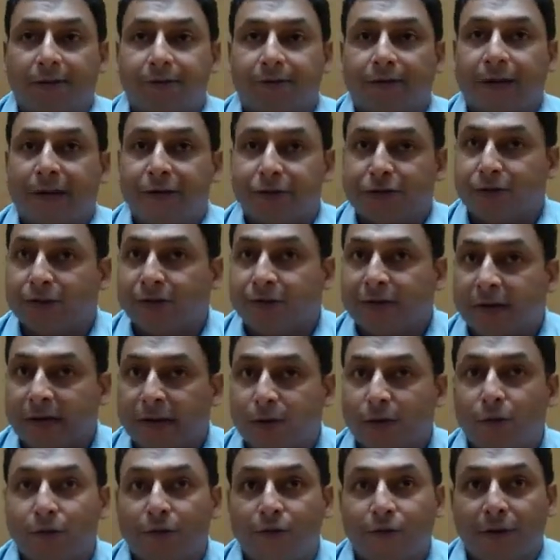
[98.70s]
I should really
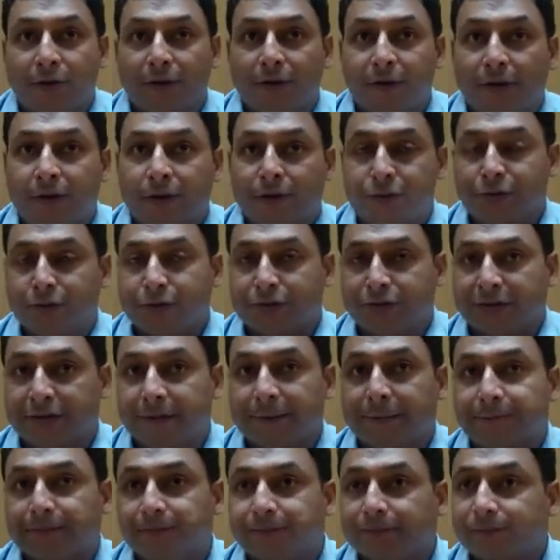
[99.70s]
go for
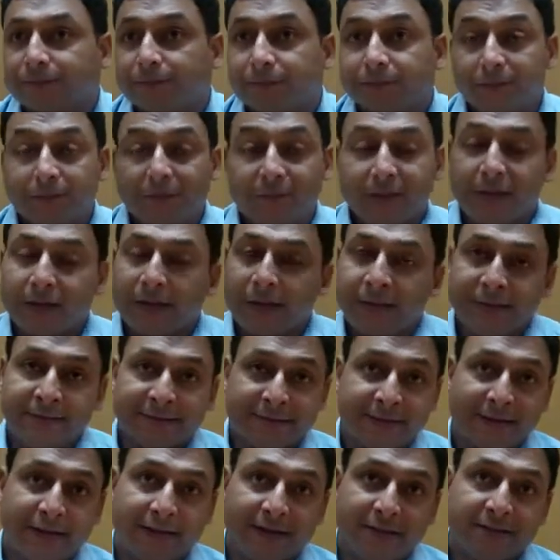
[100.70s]
outsourcing. And the
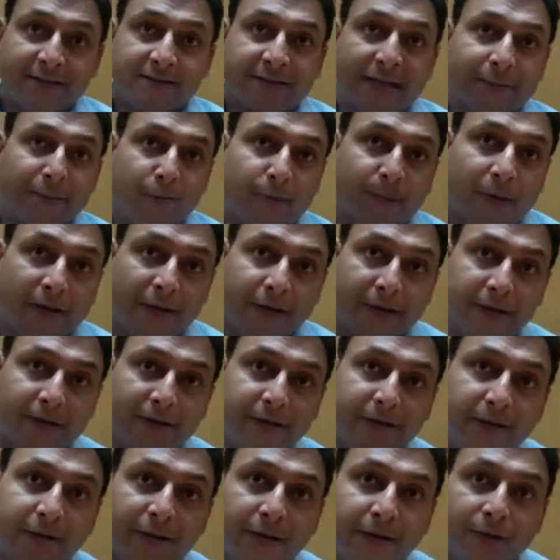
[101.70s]
second is the time to
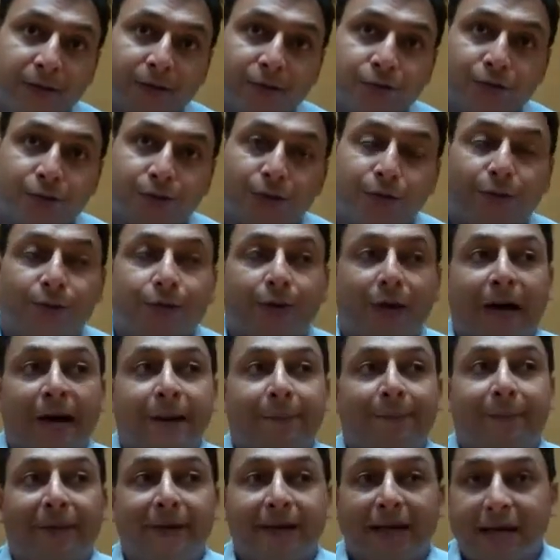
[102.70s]
market. So I
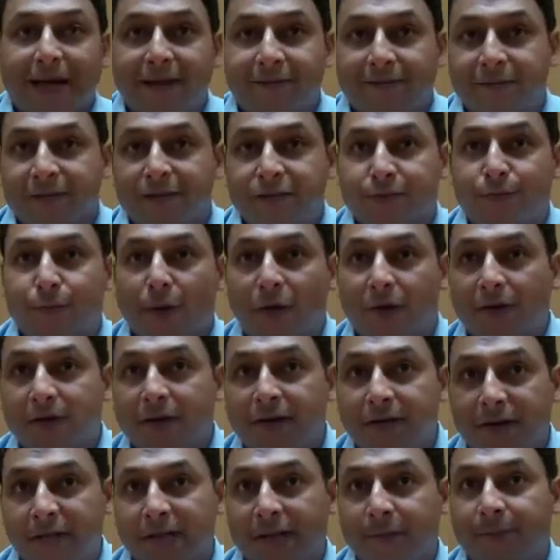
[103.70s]
may have a smaller
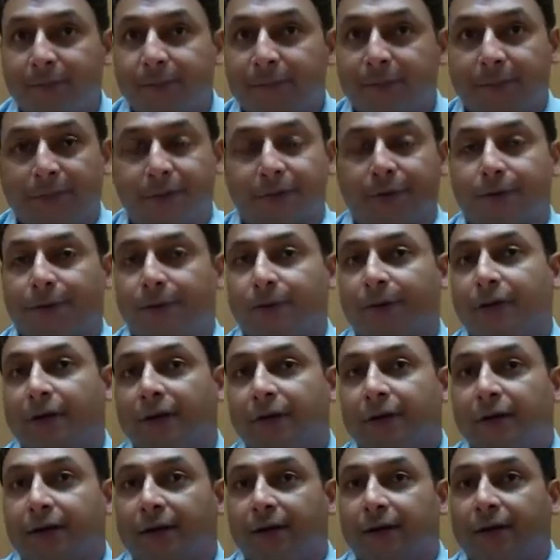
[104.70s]
team,
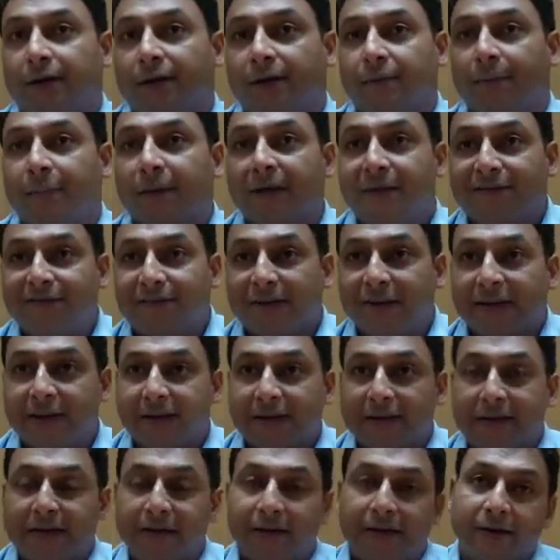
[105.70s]
but if I
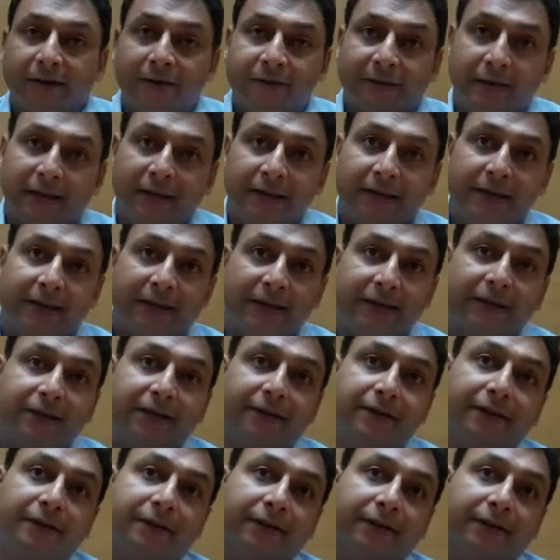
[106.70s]
can really get